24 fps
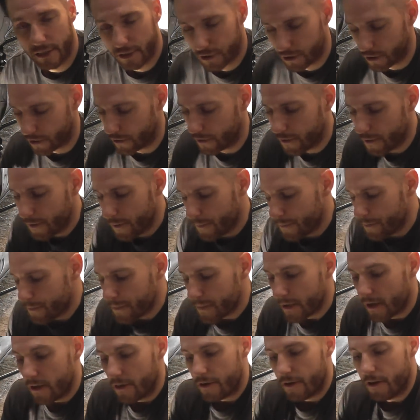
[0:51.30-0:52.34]
out there.
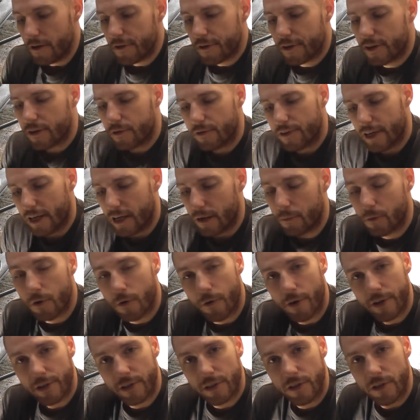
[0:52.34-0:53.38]
The other thing that I'm
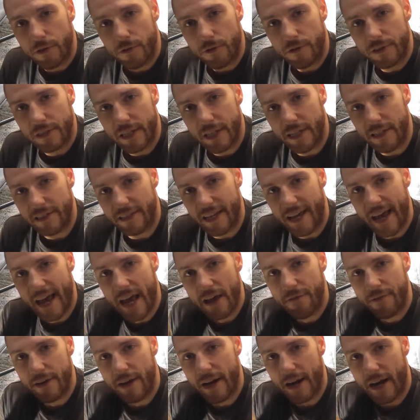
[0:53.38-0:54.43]
going to use is a
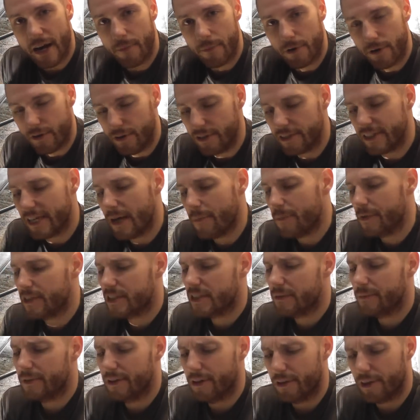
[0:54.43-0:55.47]
heavy hammer. This
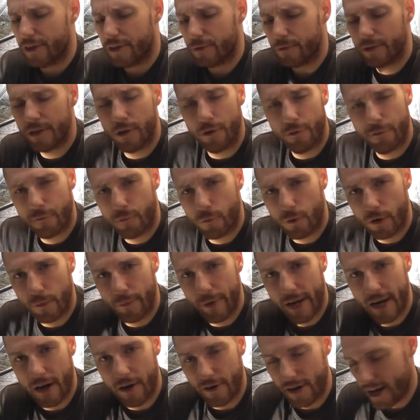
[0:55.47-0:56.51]
happens to be a three or four
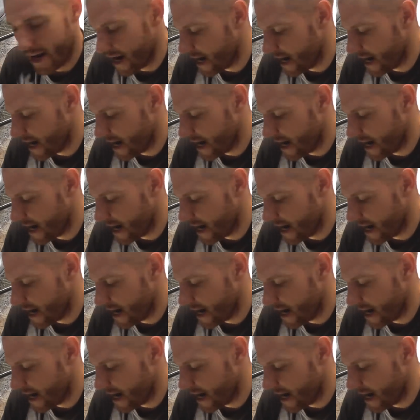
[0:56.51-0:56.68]
pound